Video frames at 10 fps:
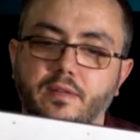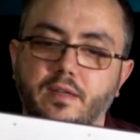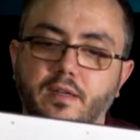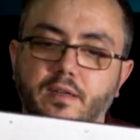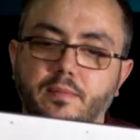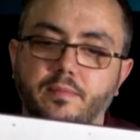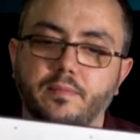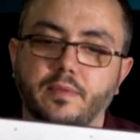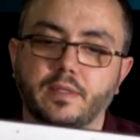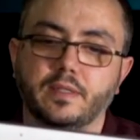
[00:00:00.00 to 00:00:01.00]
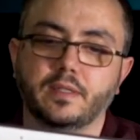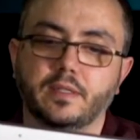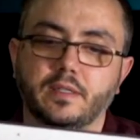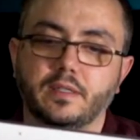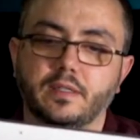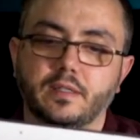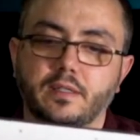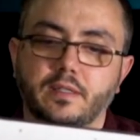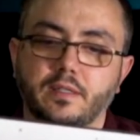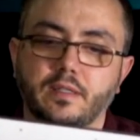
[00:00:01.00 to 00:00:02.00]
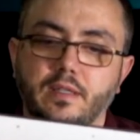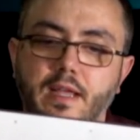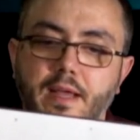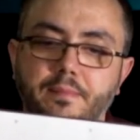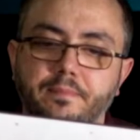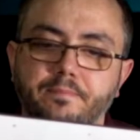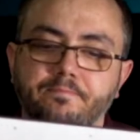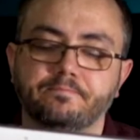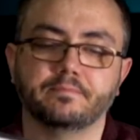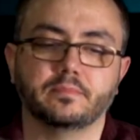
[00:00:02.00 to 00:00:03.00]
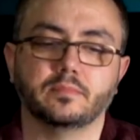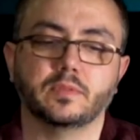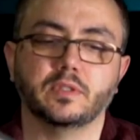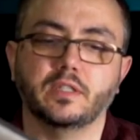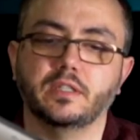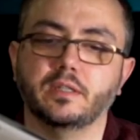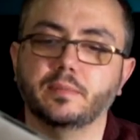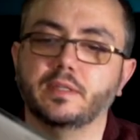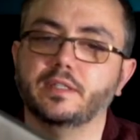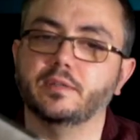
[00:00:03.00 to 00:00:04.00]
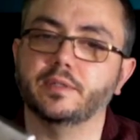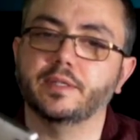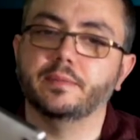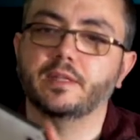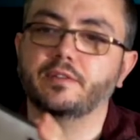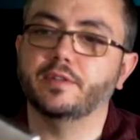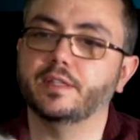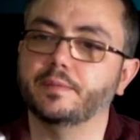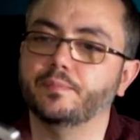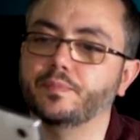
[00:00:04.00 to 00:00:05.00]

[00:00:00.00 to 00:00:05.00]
Nah, I'm gonna deal with it, live with it.